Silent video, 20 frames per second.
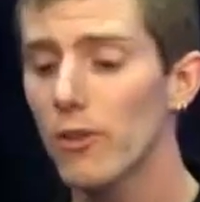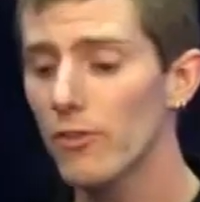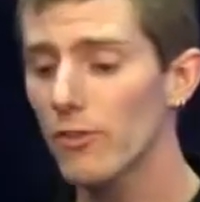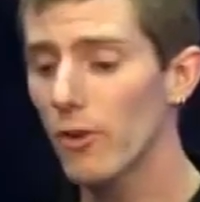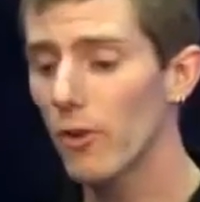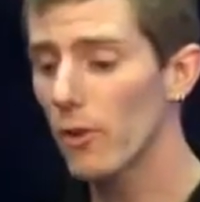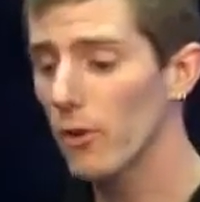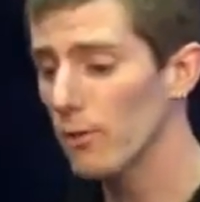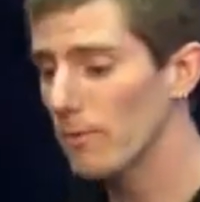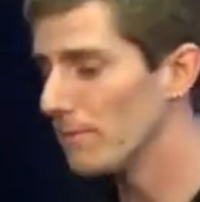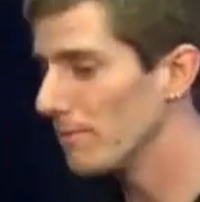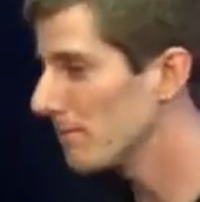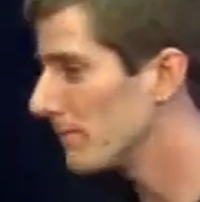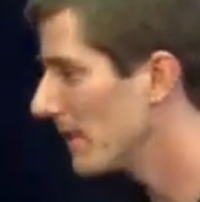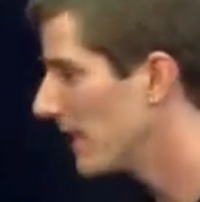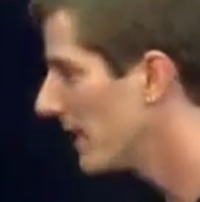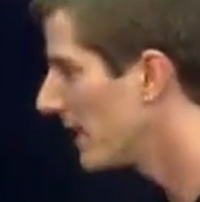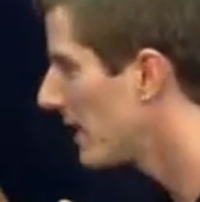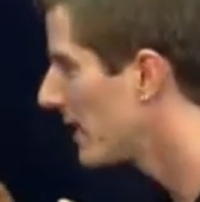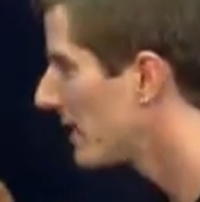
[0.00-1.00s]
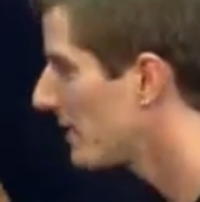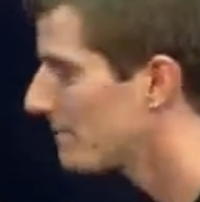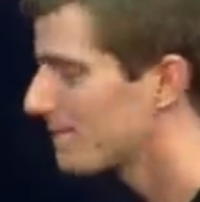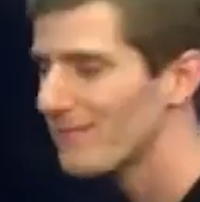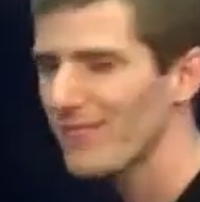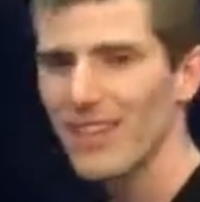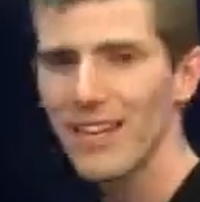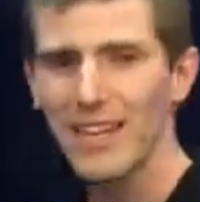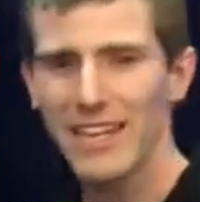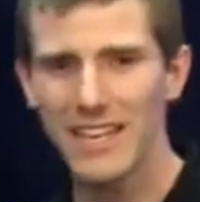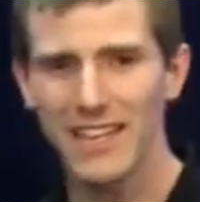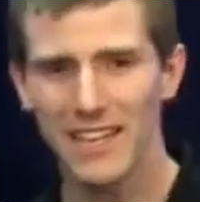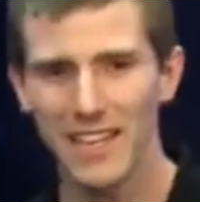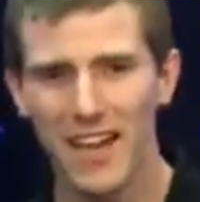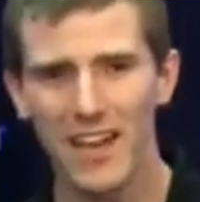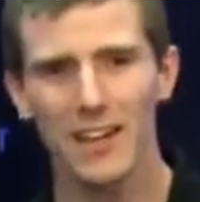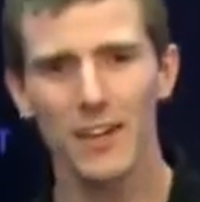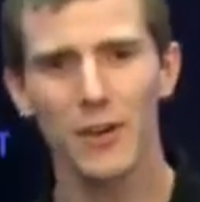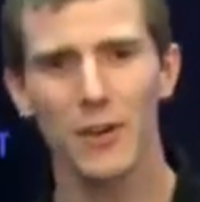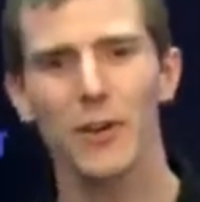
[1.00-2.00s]
So it
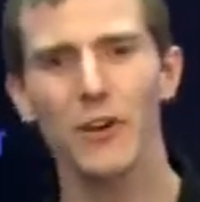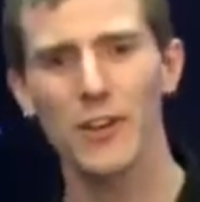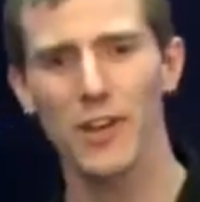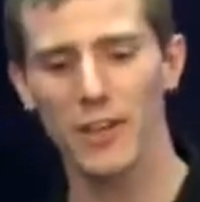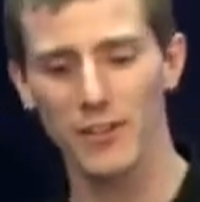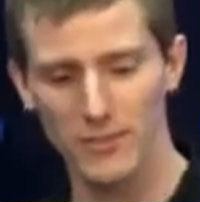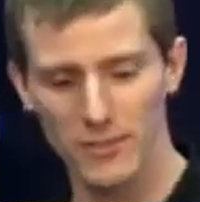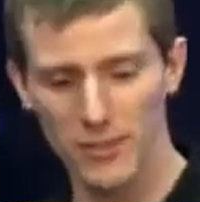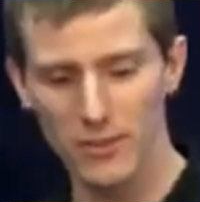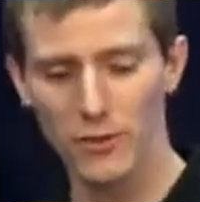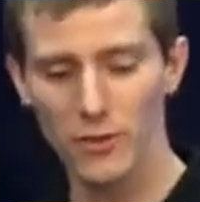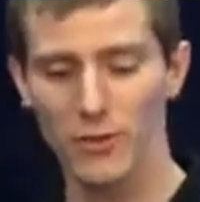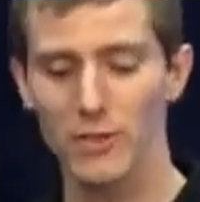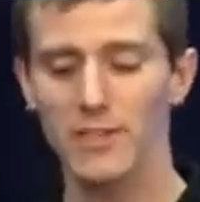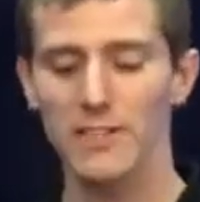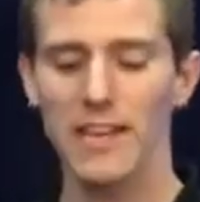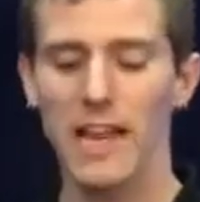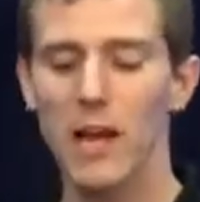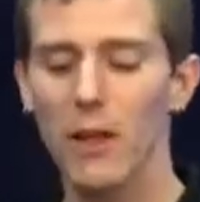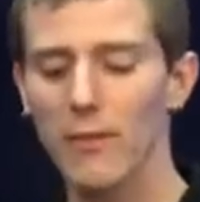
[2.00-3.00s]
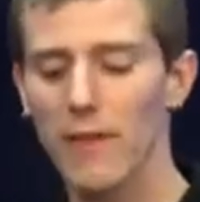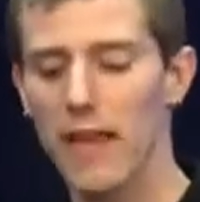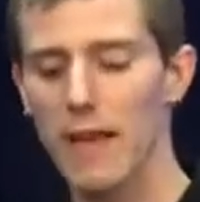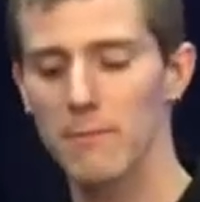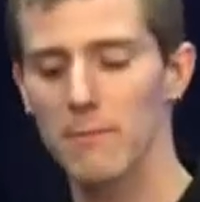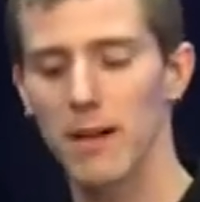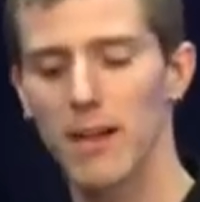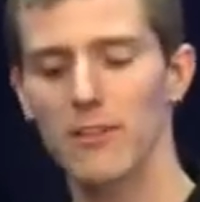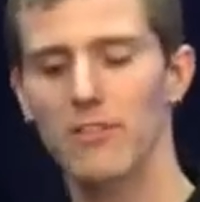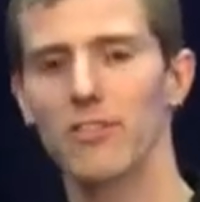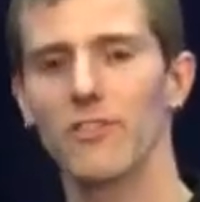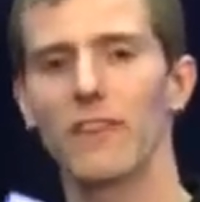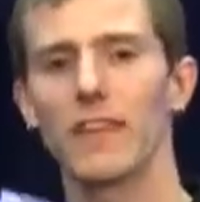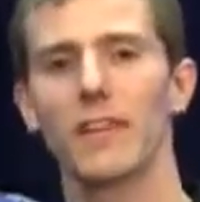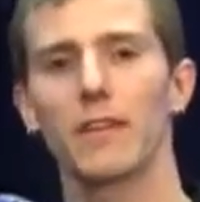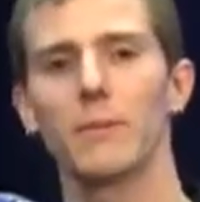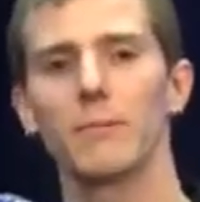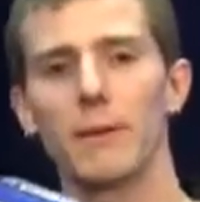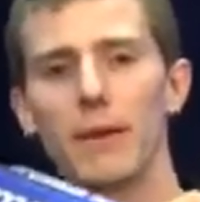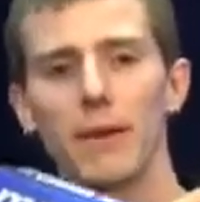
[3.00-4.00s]
kind of hurt us to turn it down that much and
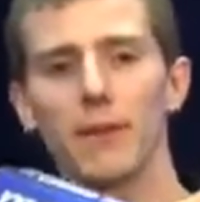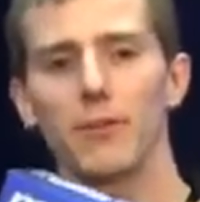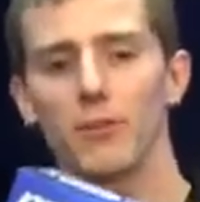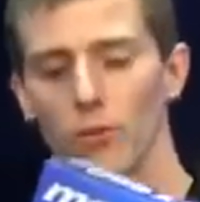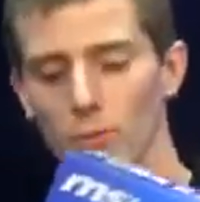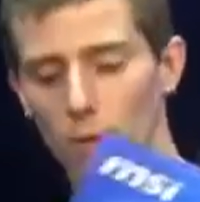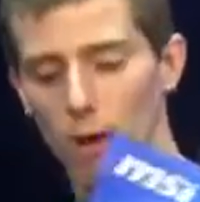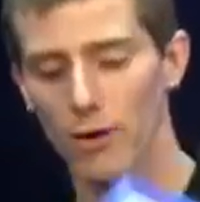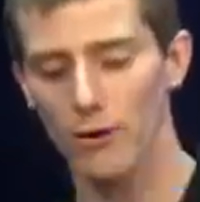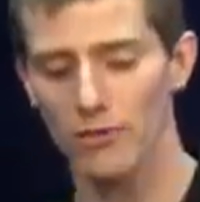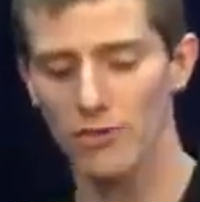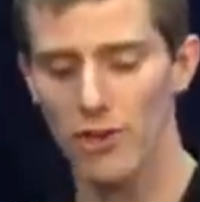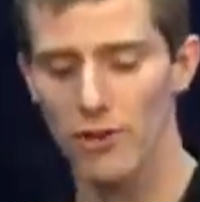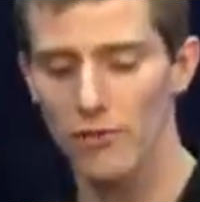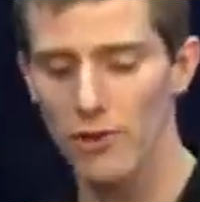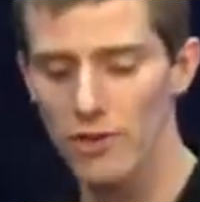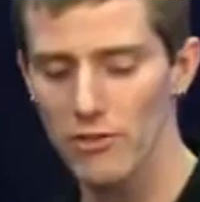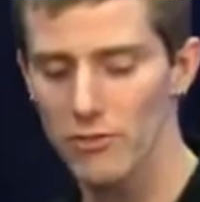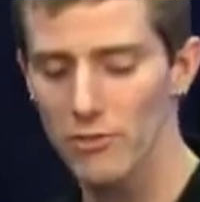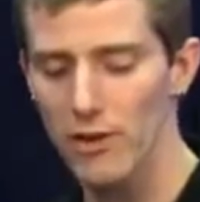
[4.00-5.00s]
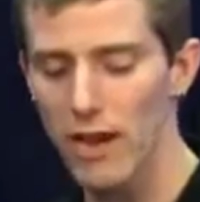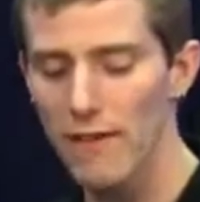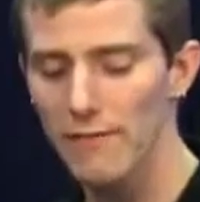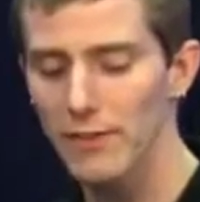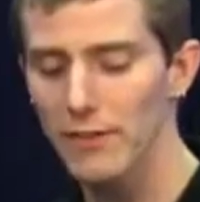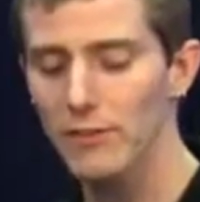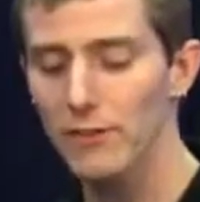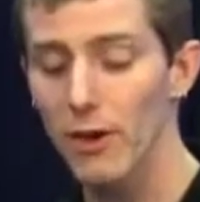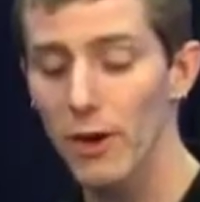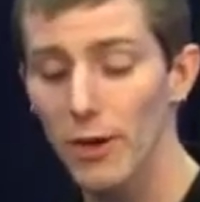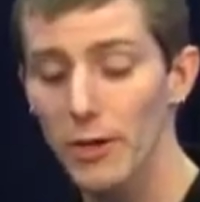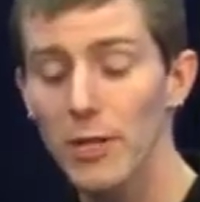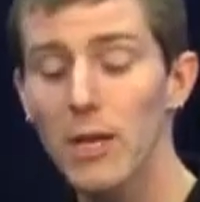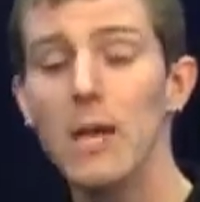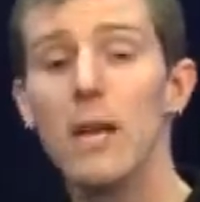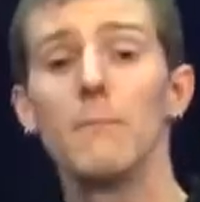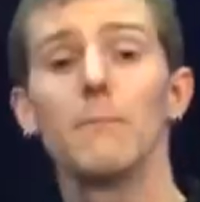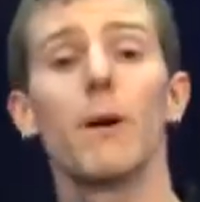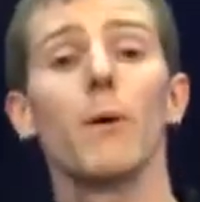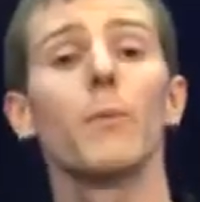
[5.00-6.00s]
then compare it to a modern generation graphics card,
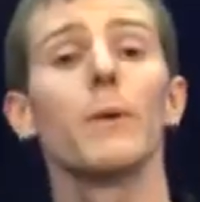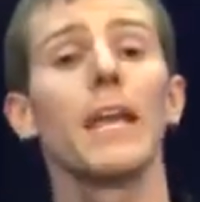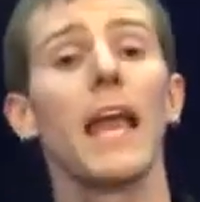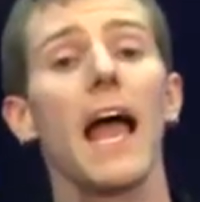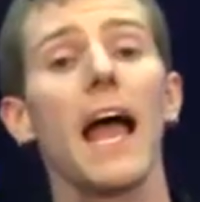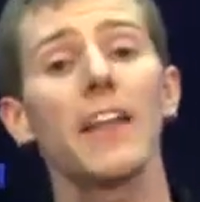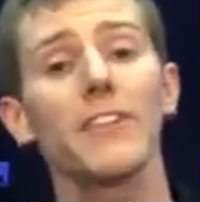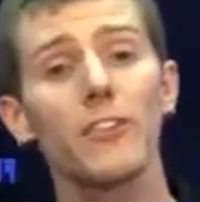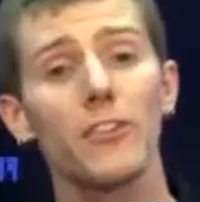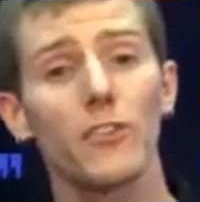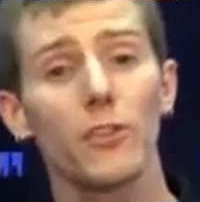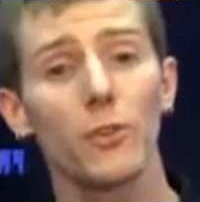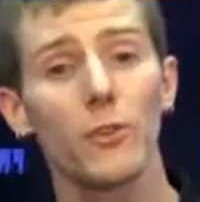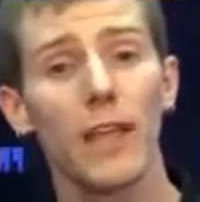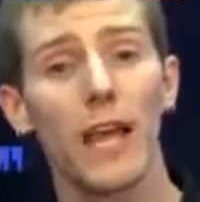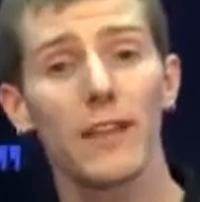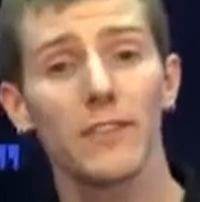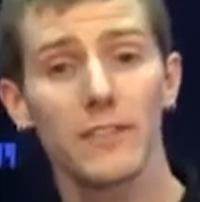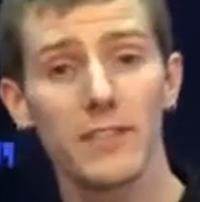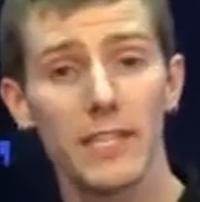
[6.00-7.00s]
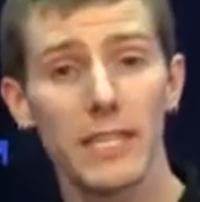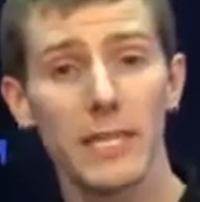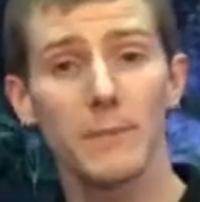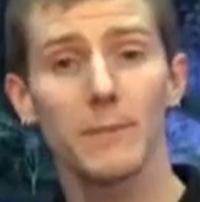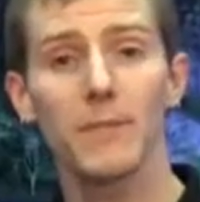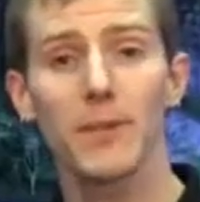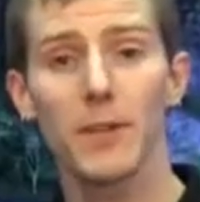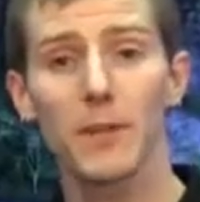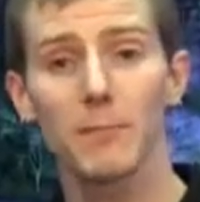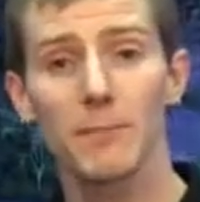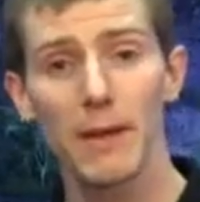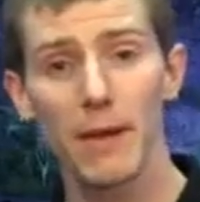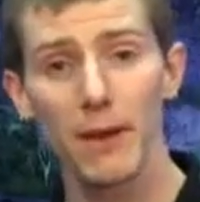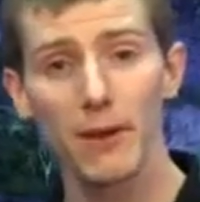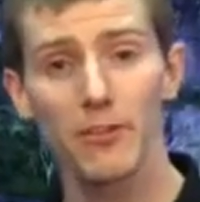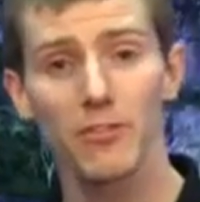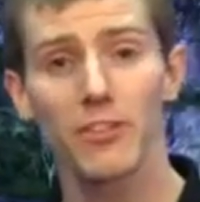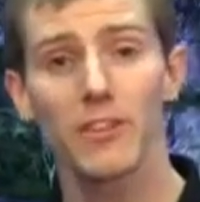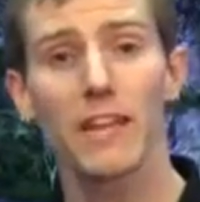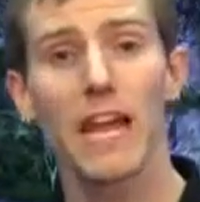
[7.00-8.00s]
but we had to do that to keep the
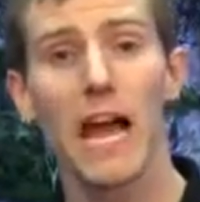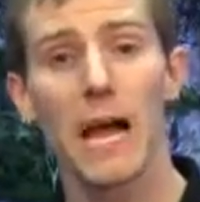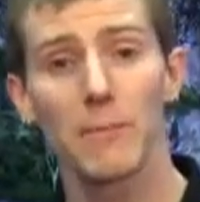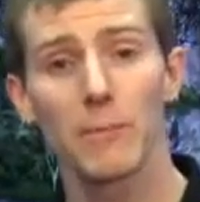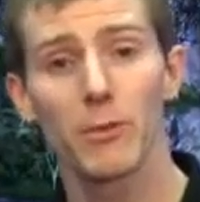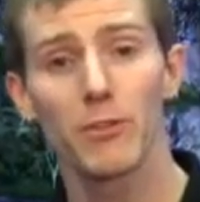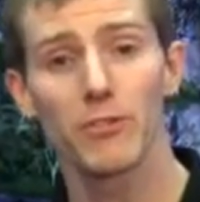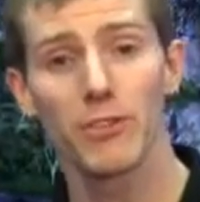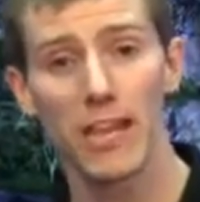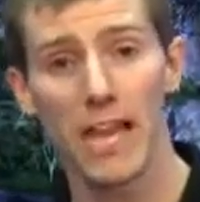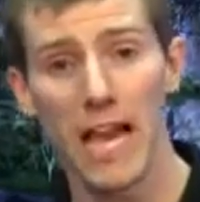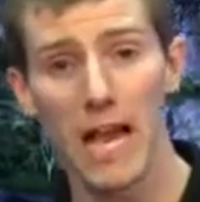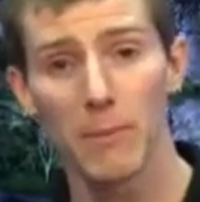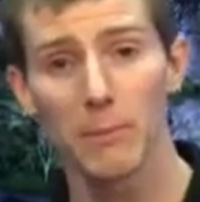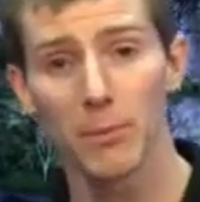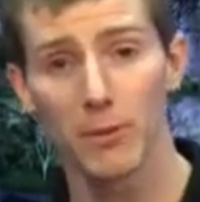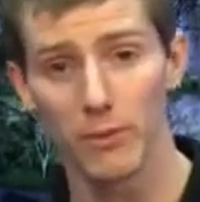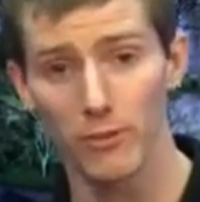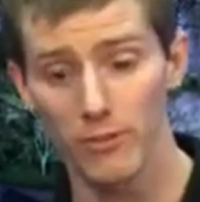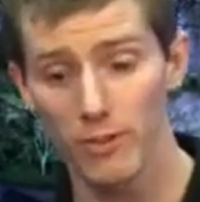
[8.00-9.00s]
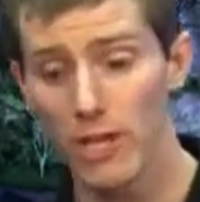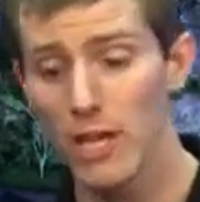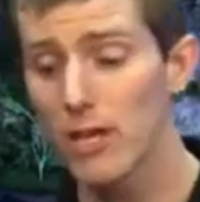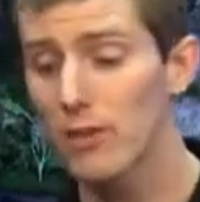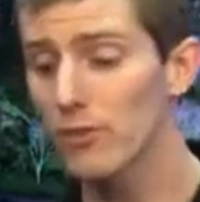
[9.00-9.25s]
comparison apples to apples.